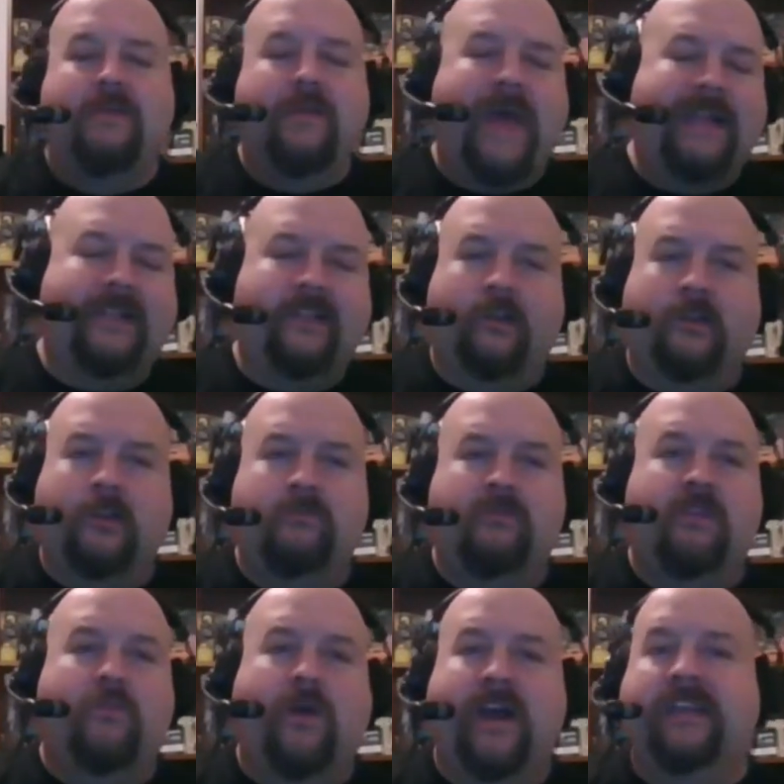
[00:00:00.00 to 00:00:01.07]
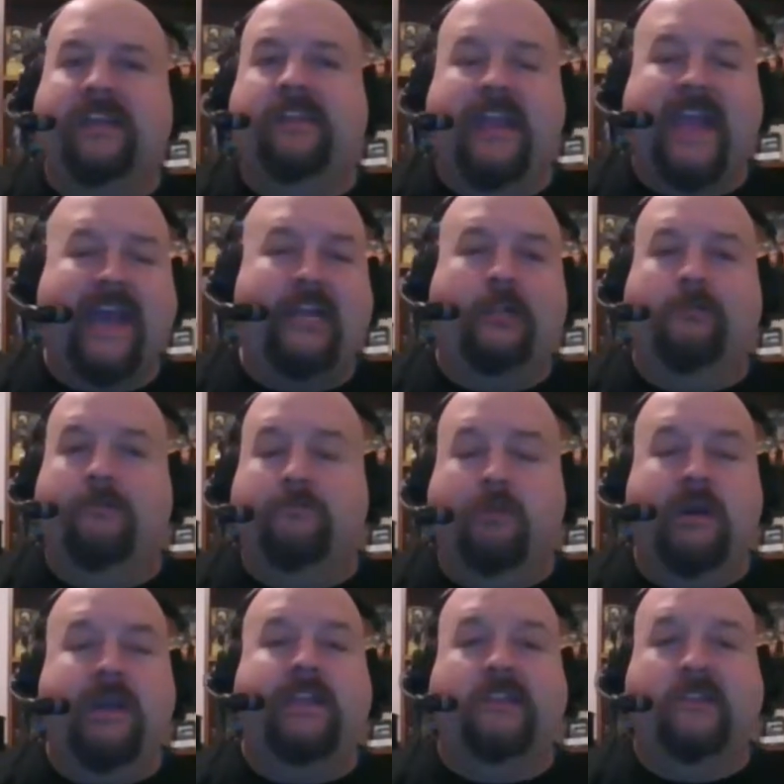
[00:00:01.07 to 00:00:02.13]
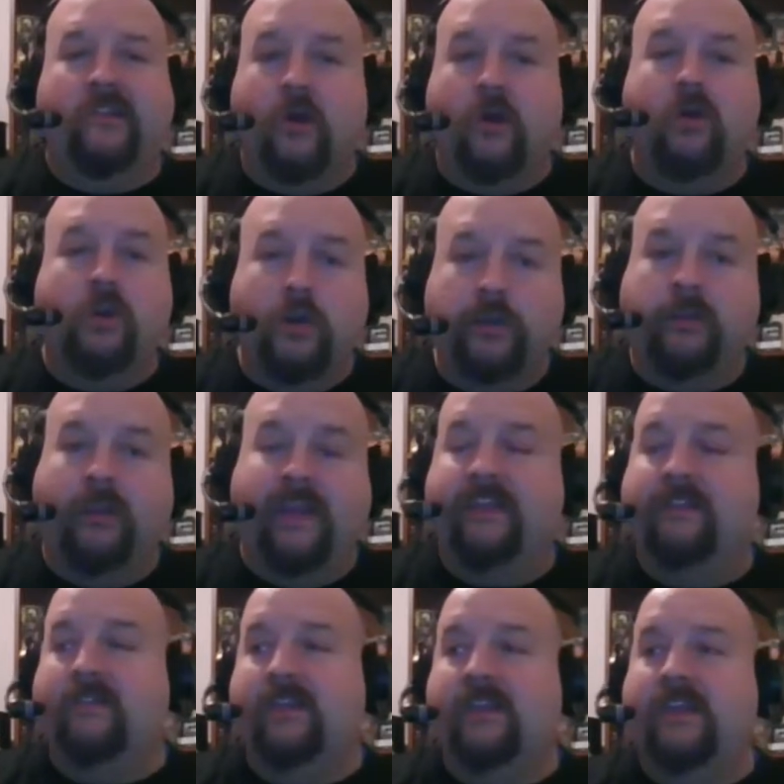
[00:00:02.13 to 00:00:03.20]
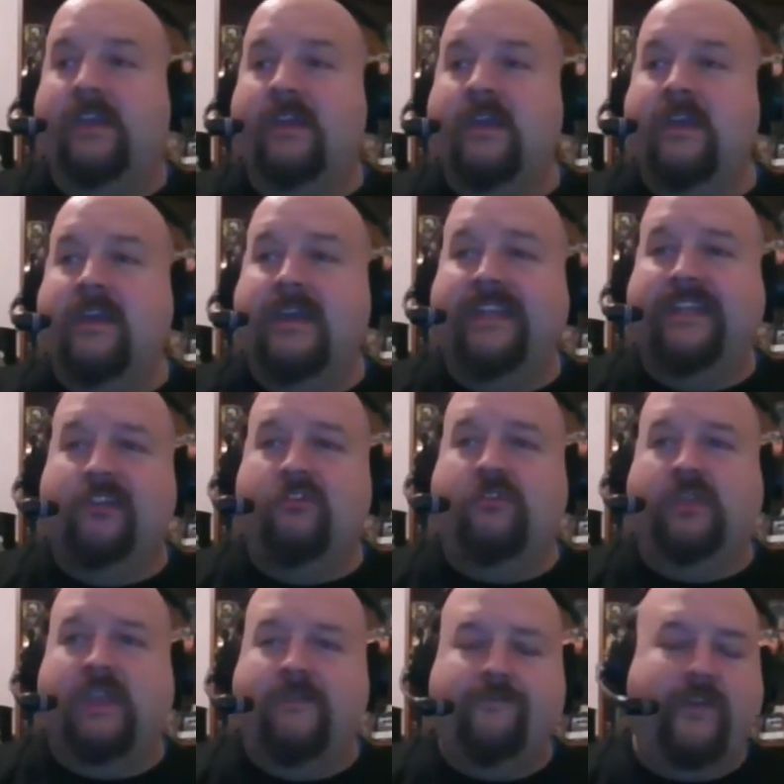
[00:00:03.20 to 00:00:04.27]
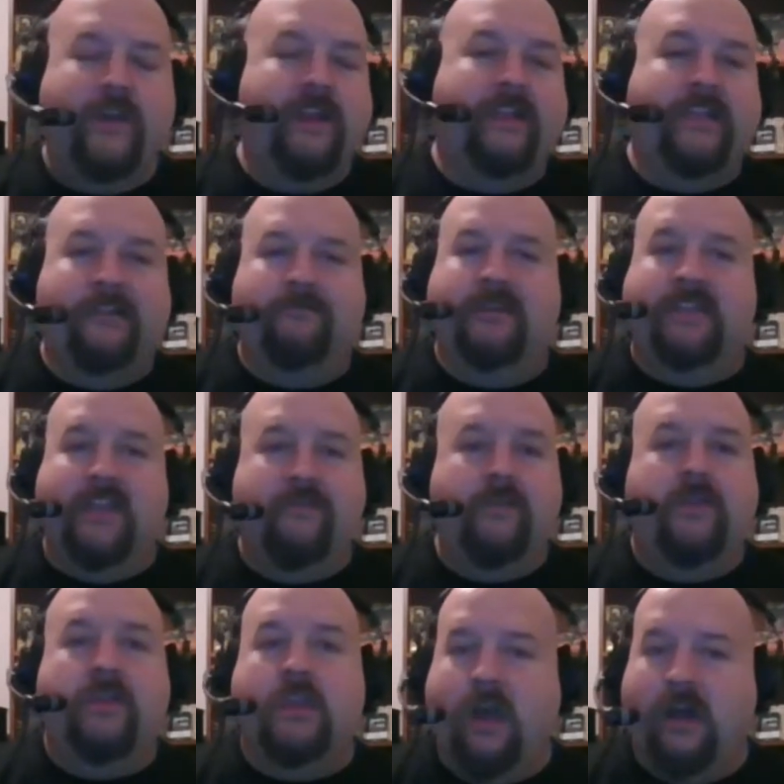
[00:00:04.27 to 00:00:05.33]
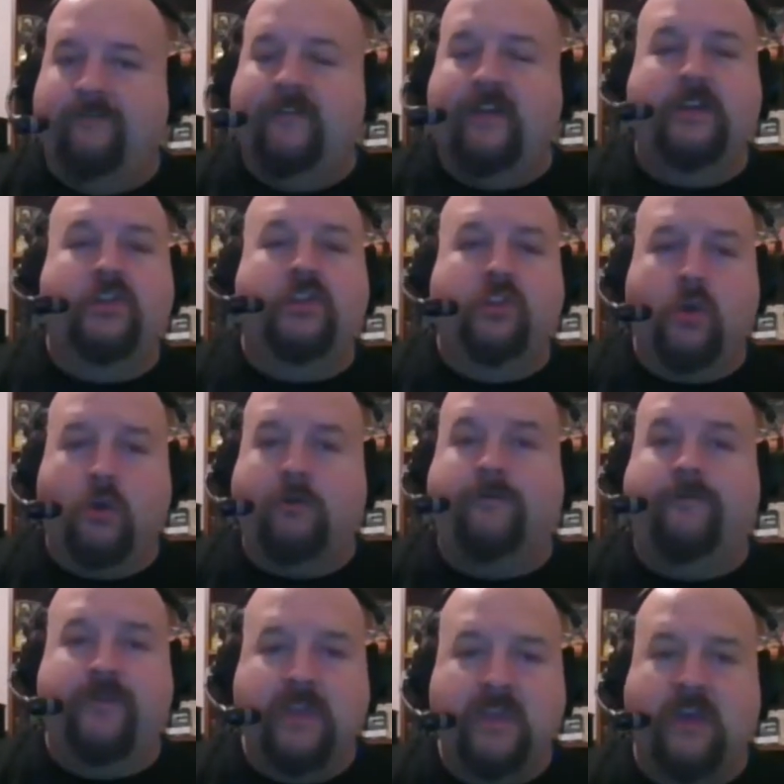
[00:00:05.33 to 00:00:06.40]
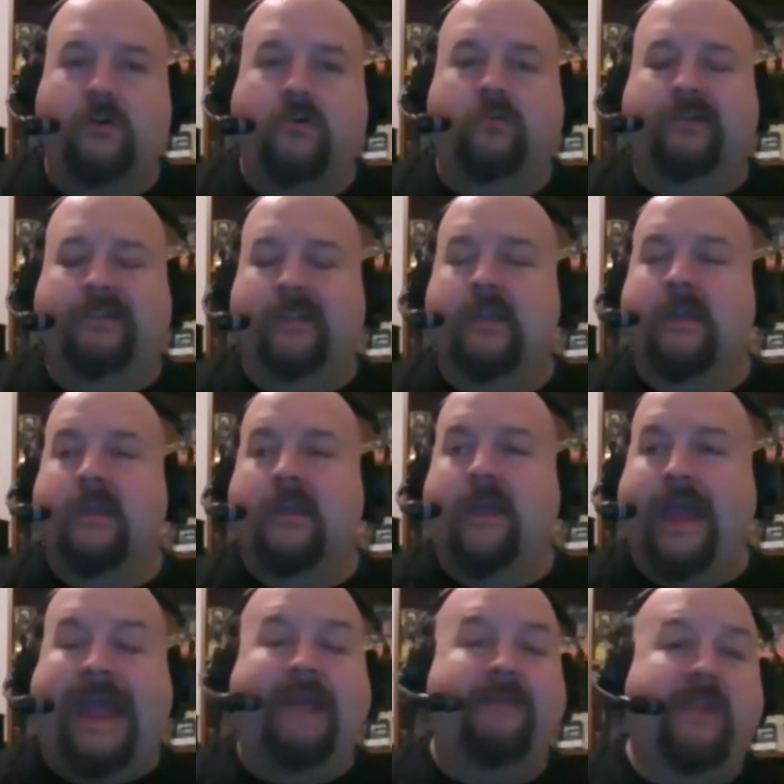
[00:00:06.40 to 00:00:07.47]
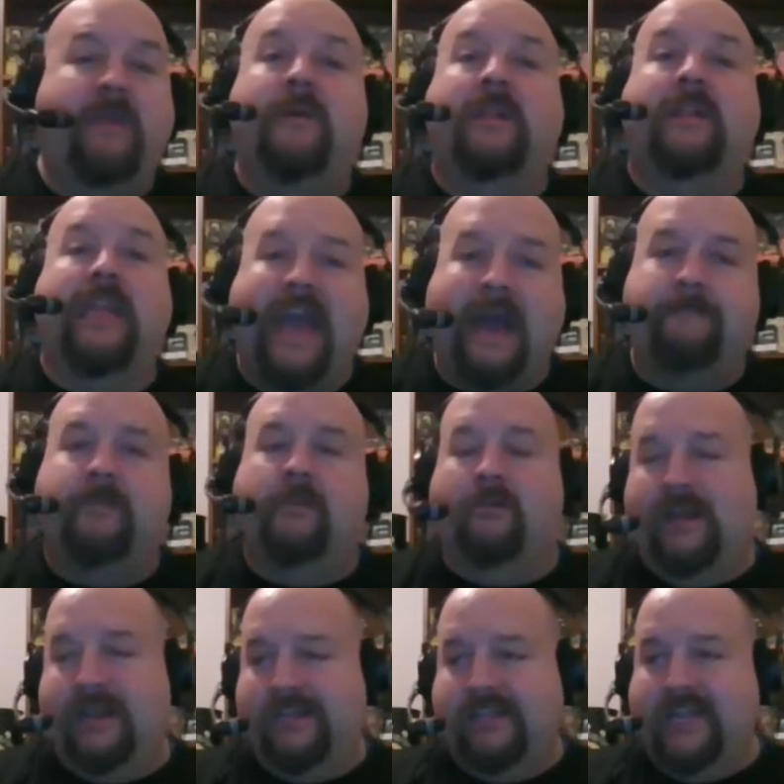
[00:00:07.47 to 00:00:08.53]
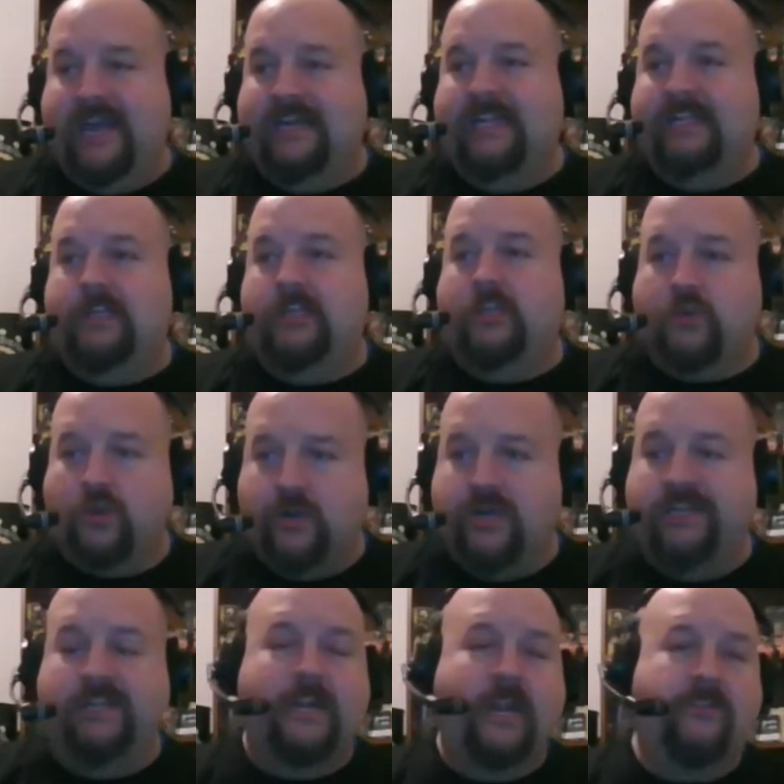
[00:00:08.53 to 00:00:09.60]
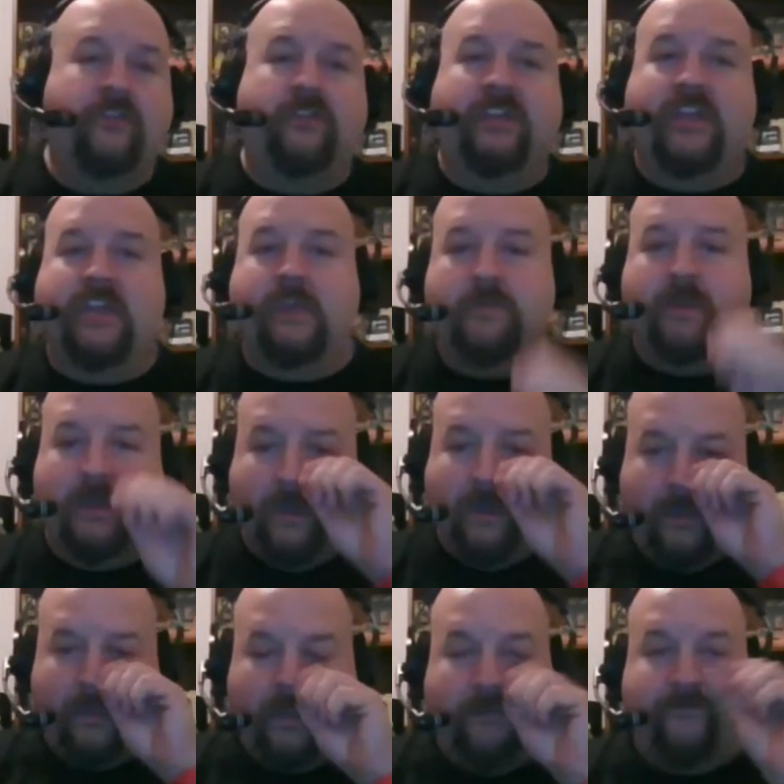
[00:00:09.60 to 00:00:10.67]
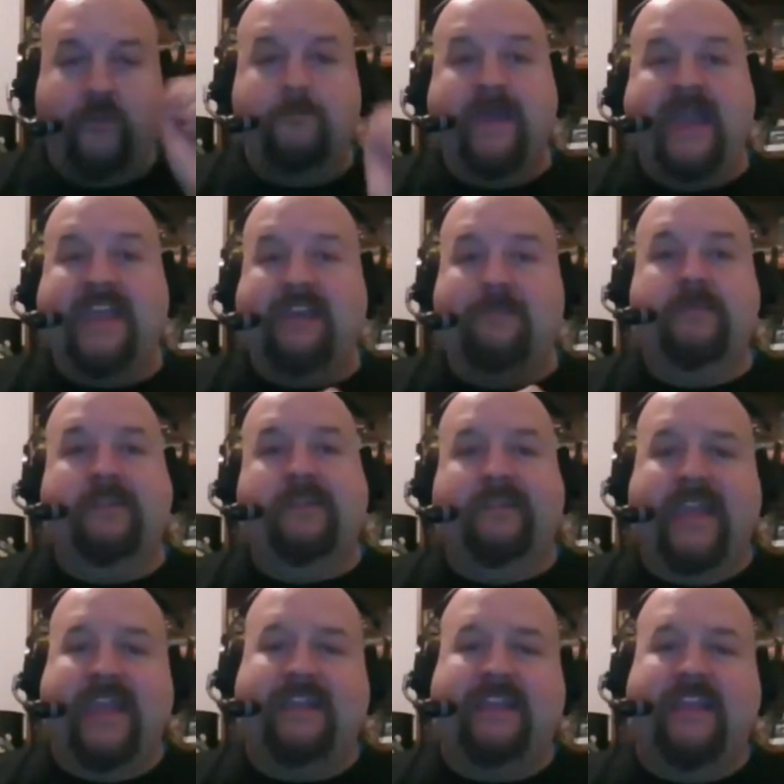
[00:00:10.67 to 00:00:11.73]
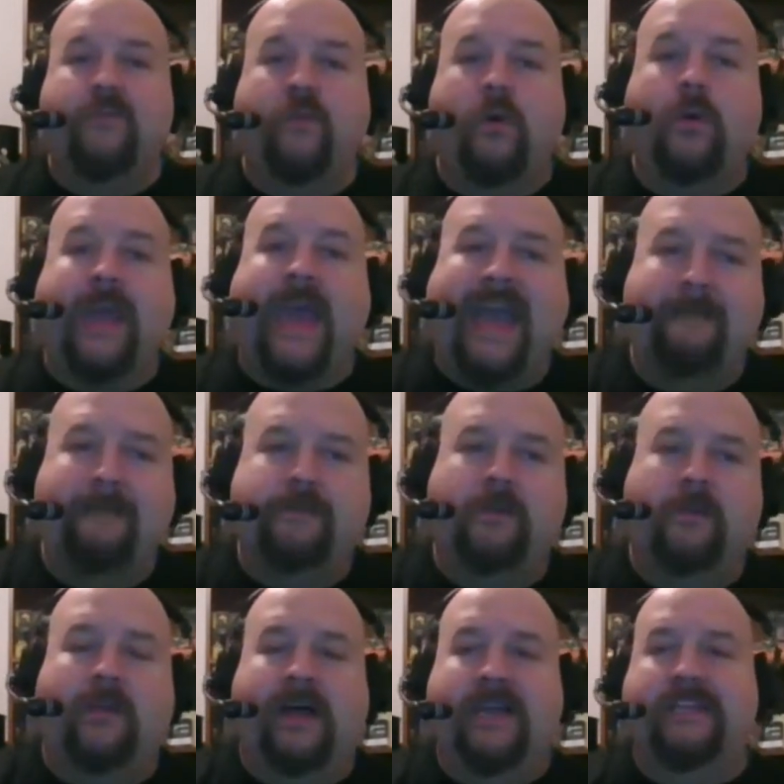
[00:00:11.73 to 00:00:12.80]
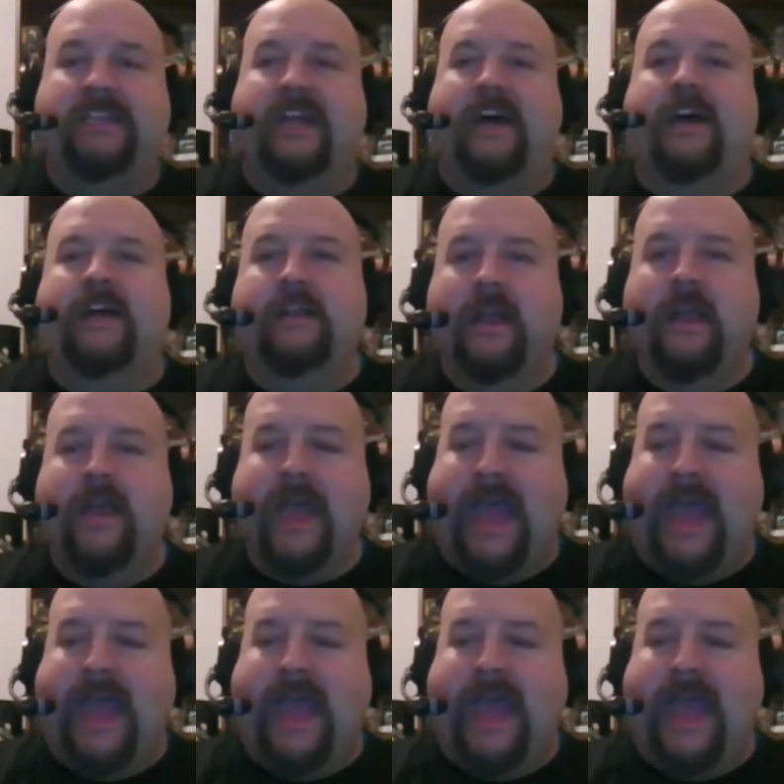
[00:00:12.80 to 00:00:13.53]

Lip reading: That's ultimately why Seattle's been playing so good lately, is their defense has been giving the offense short fields, and they've been capitalizing on it. Detroit is another team that if you make a mistake, they will capitalize on.